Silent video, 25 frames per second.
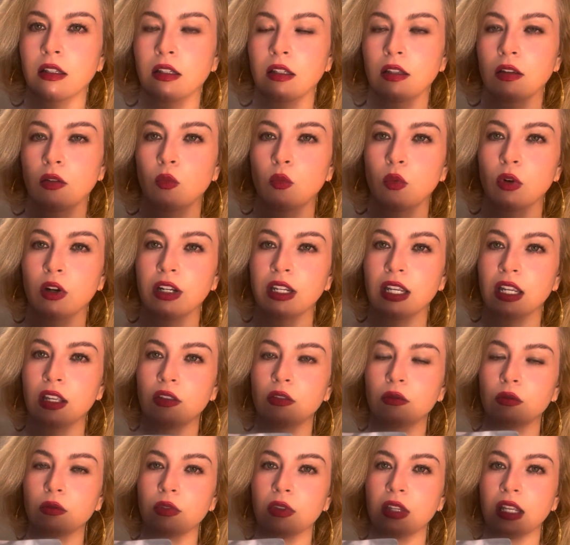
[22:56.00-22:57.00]
working
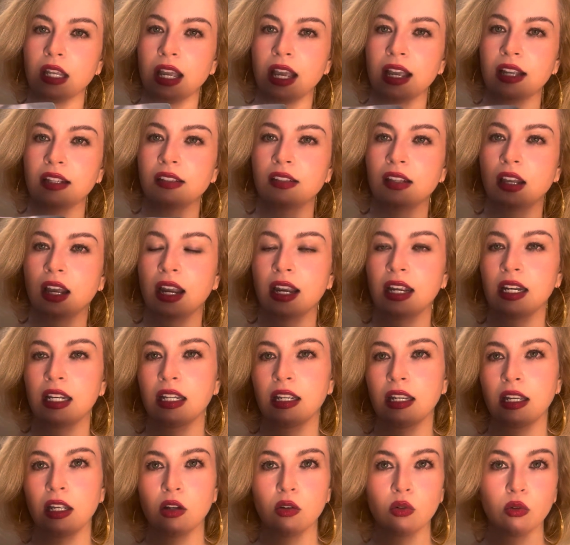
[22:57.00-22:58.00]
through the
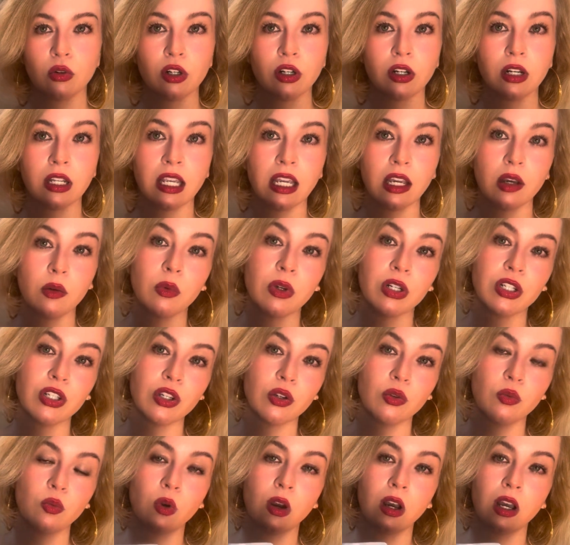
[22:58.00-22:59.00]
anxiety in order to get what
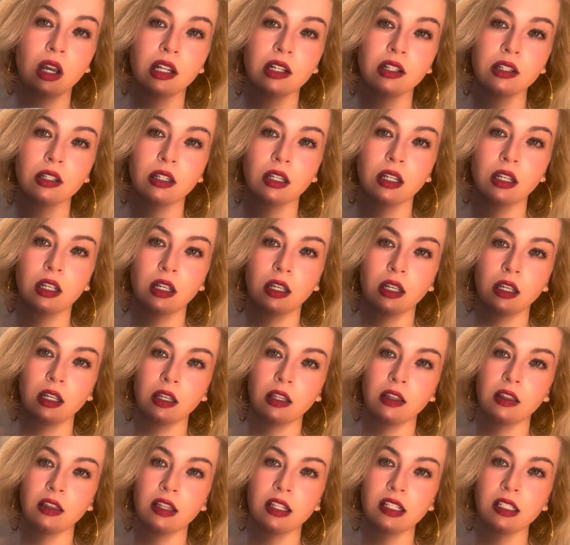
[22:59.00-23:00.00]
you want.
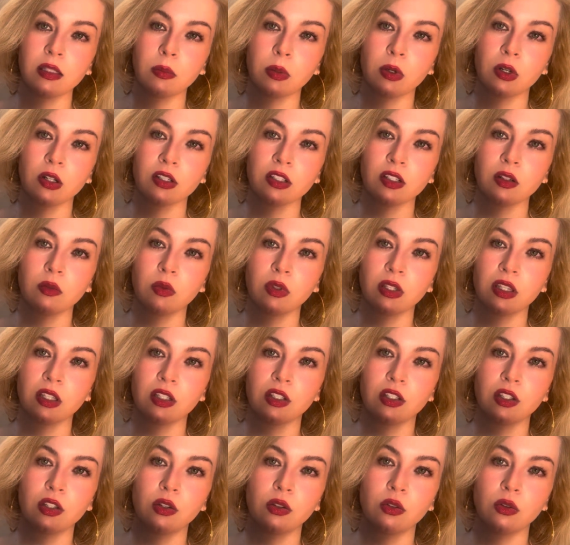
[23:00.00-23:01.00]
This person with the
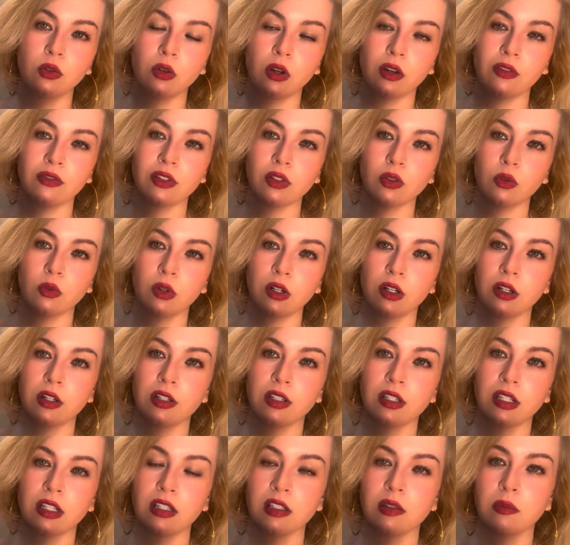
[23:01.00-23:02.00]
Two of
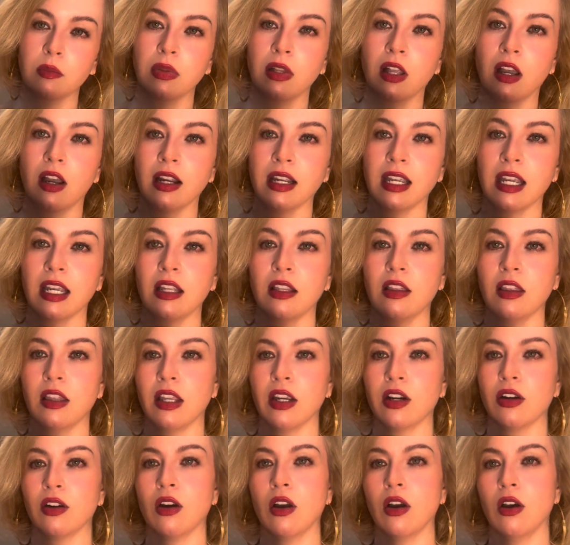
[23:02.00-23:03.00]
Swords is blocking their